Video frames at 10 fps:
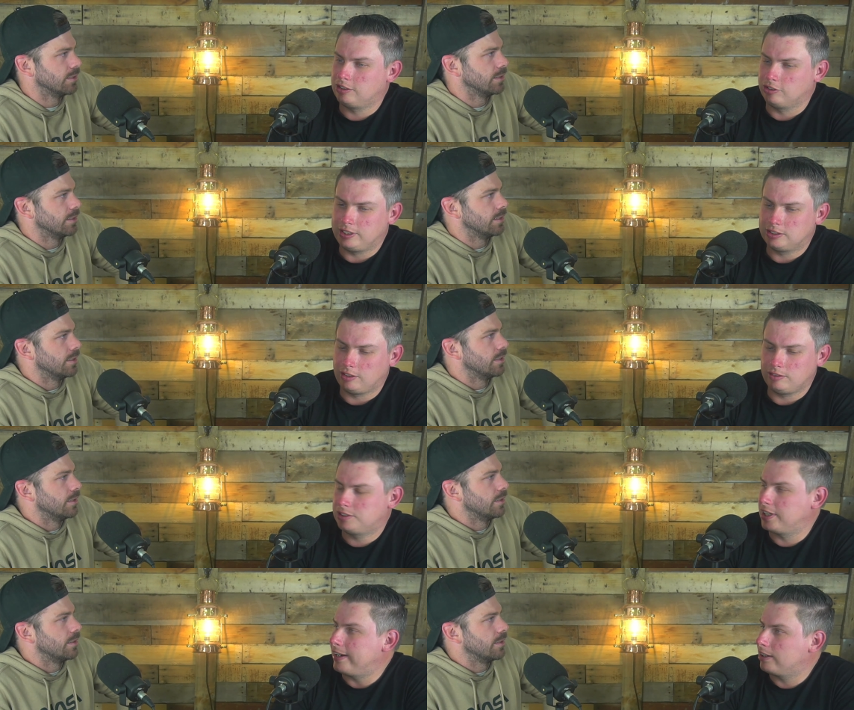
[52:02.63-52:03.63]
Speaker 1: all his own
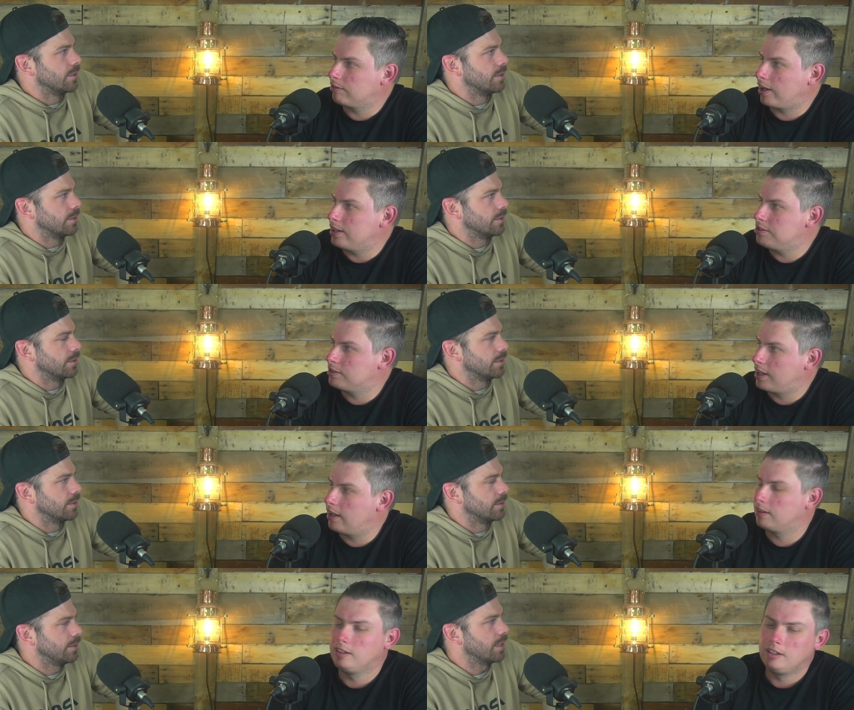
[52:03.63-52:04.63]
scenic range in
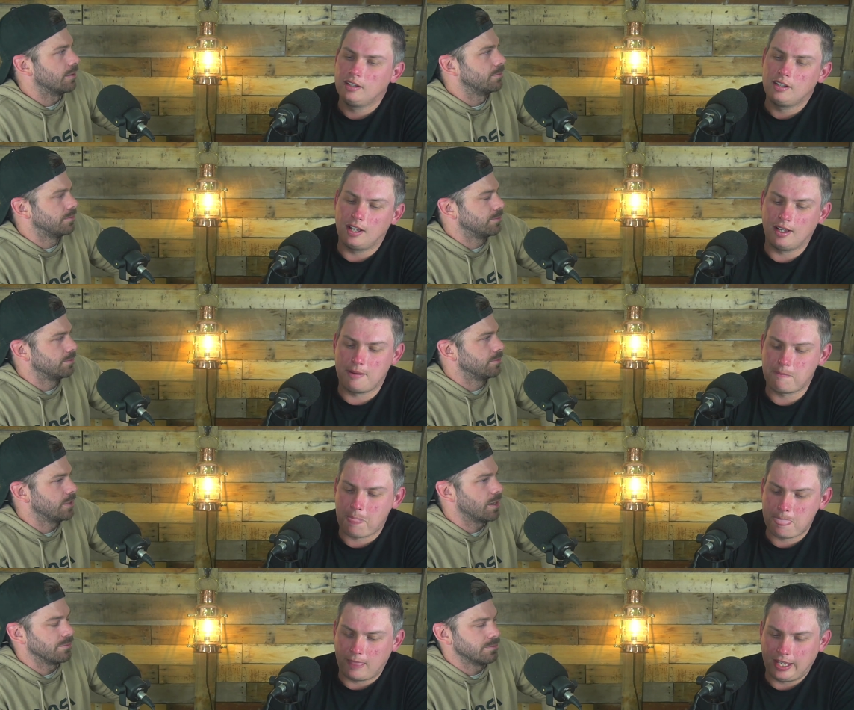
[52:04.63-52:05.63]
that. Yeah. Um,
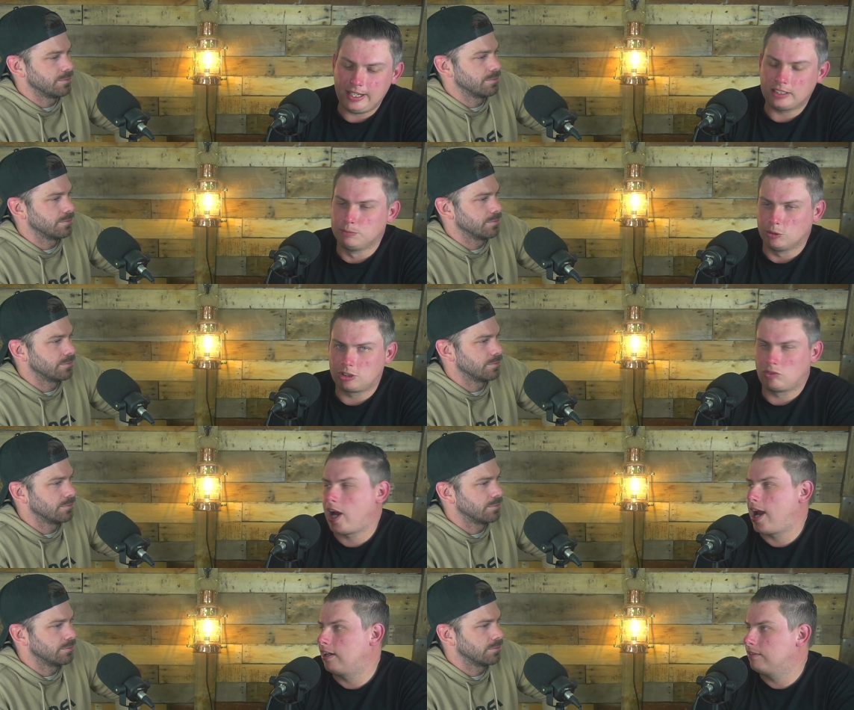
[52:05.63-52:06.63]
yeah. He does more
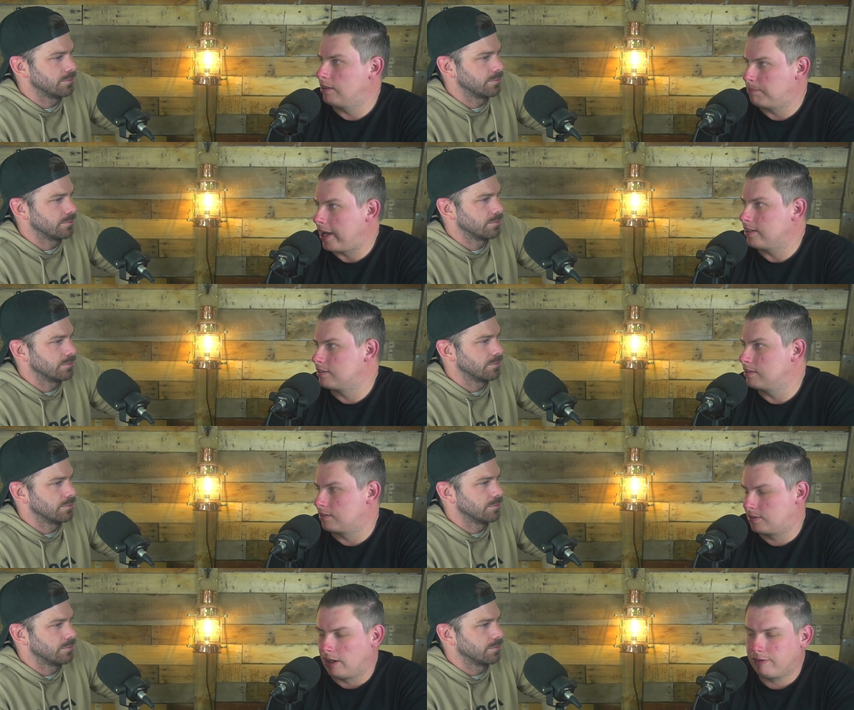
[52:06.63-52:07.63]
terrain and bases and
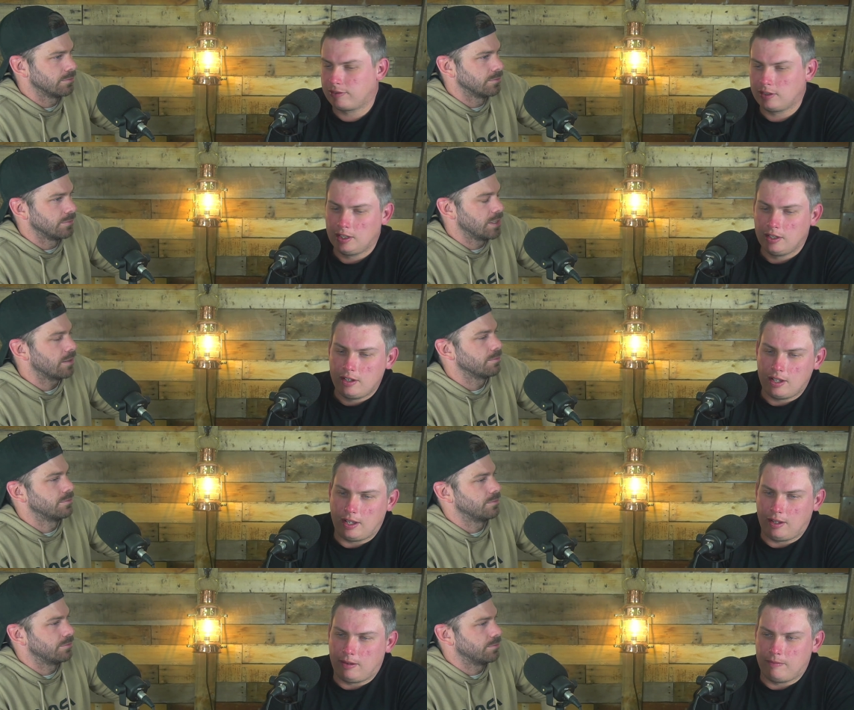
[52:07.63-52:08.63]
stuff. Yeah.
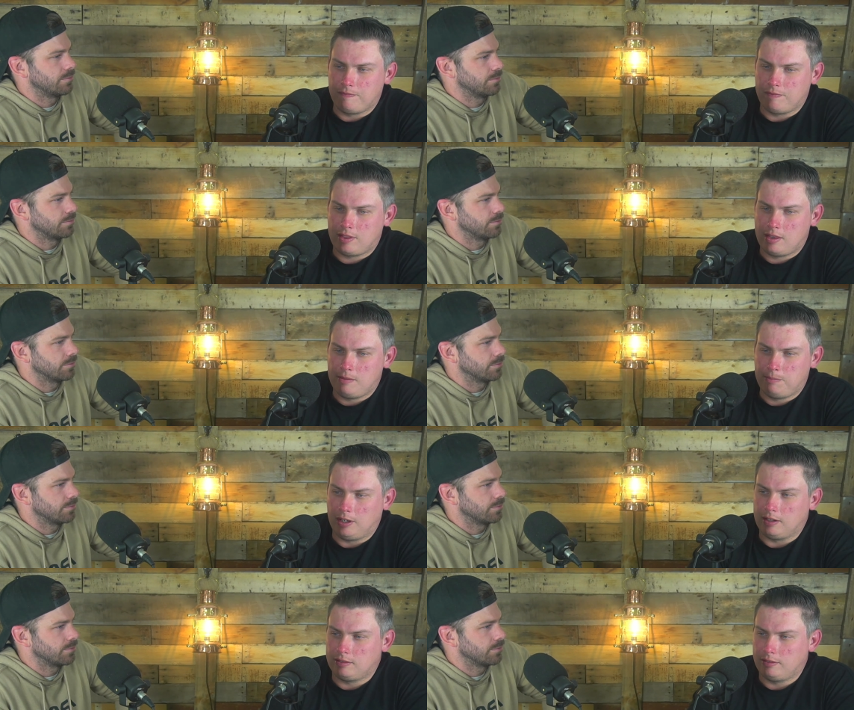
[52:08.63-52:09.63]
Um,
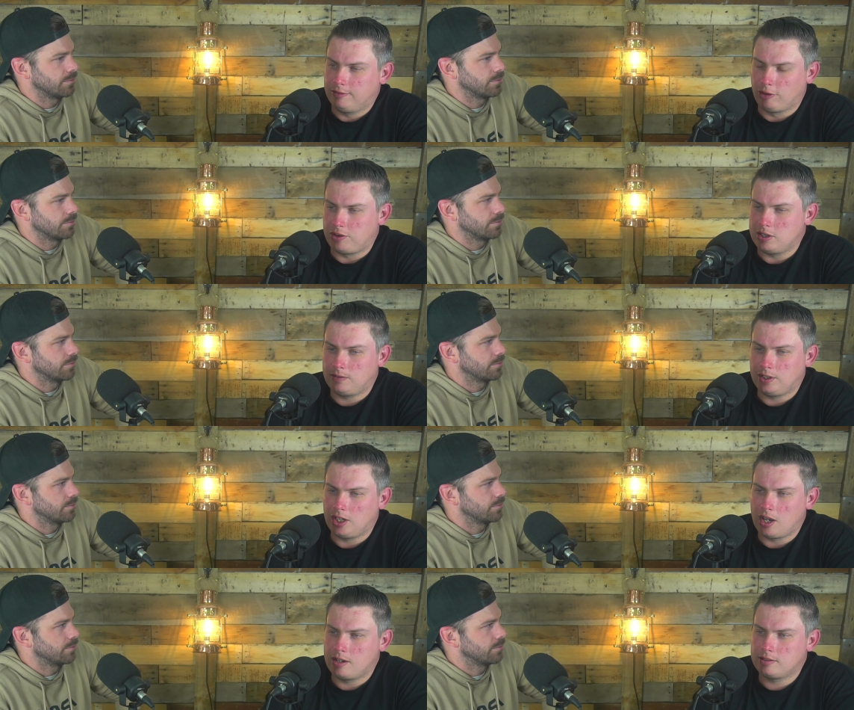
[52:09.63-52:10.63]
but froth his
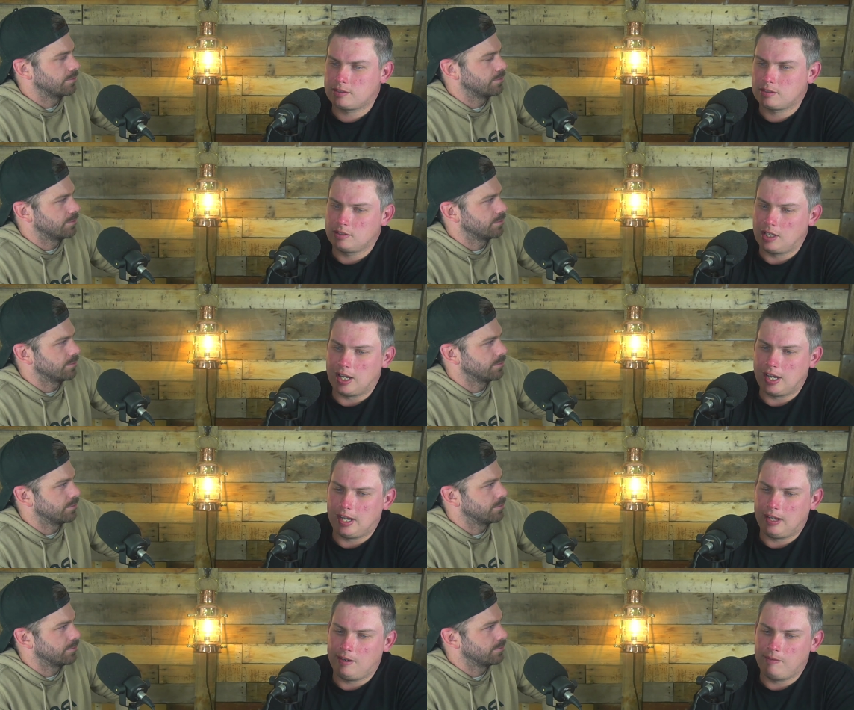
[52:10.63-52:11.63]
videos.
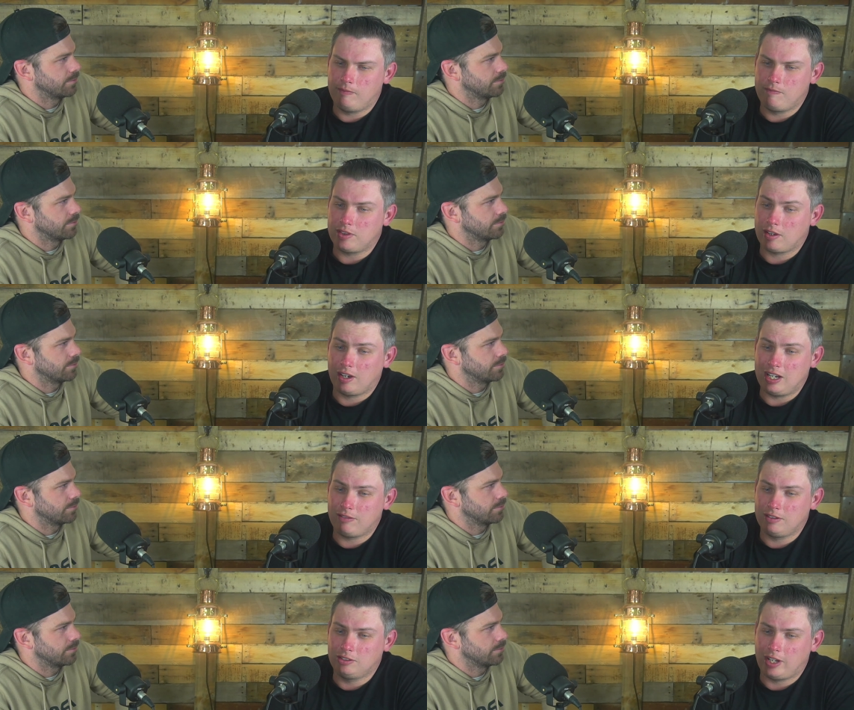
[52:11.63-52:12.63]
Um, I
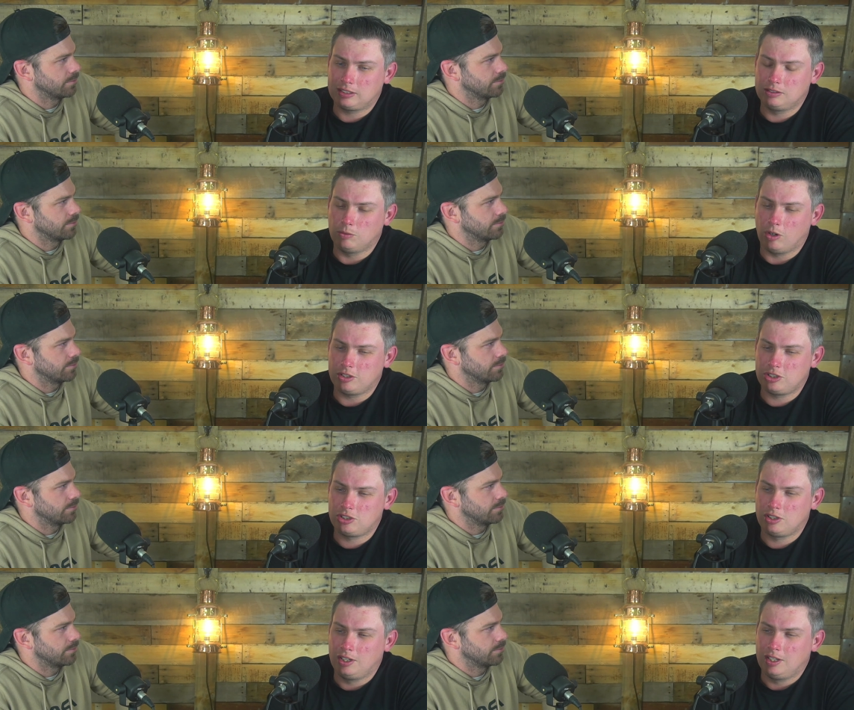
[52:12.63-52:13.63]
even like to
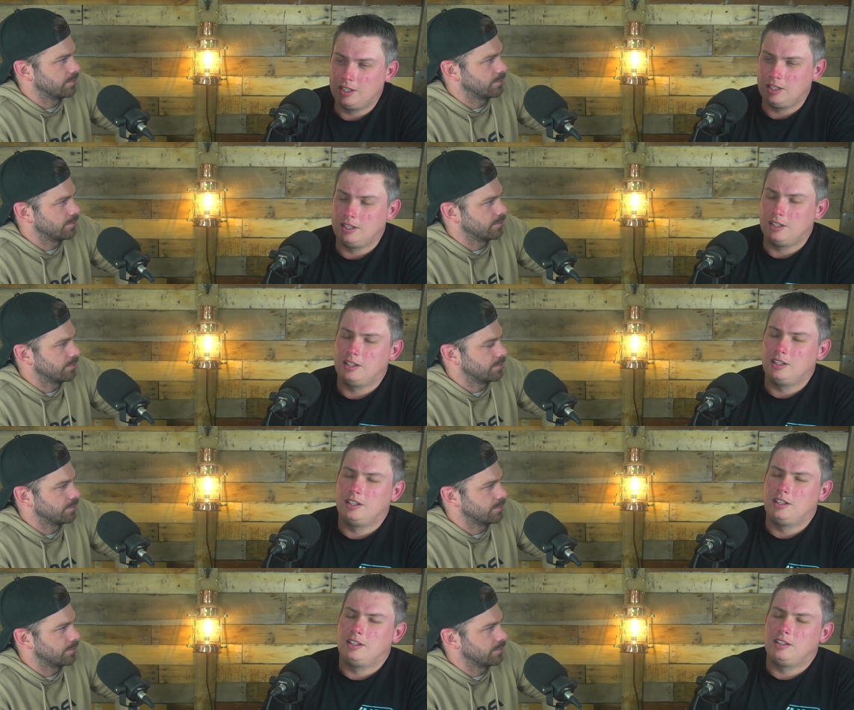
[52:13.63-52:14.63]
watch.
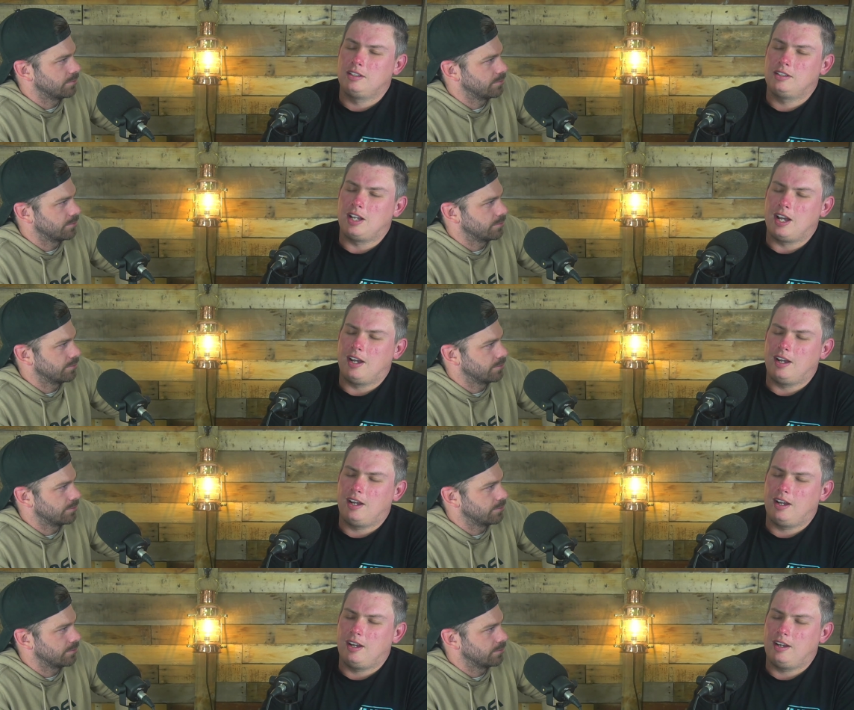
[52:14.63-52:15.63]

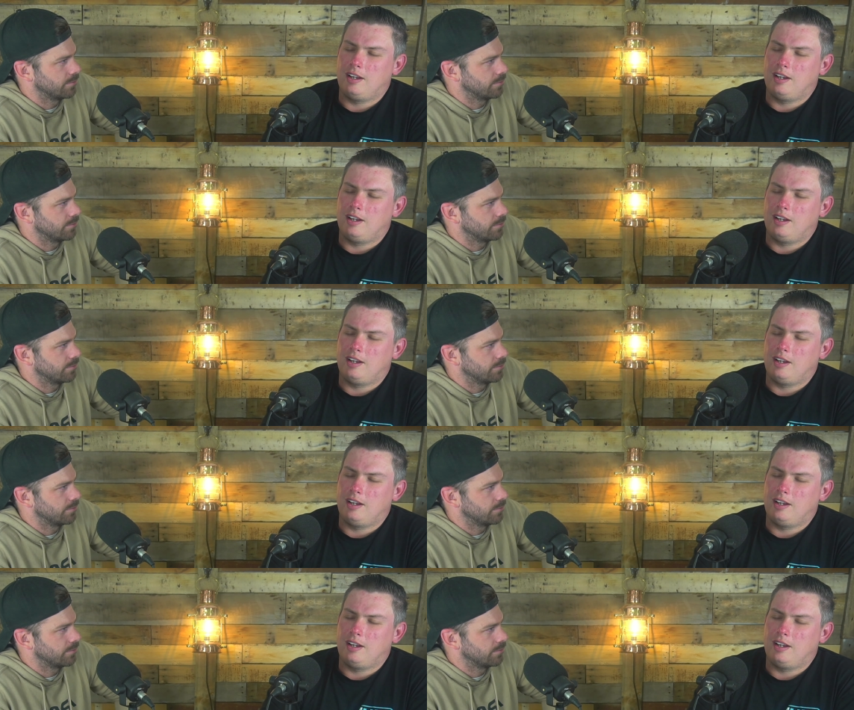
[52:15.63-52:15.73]
Uh,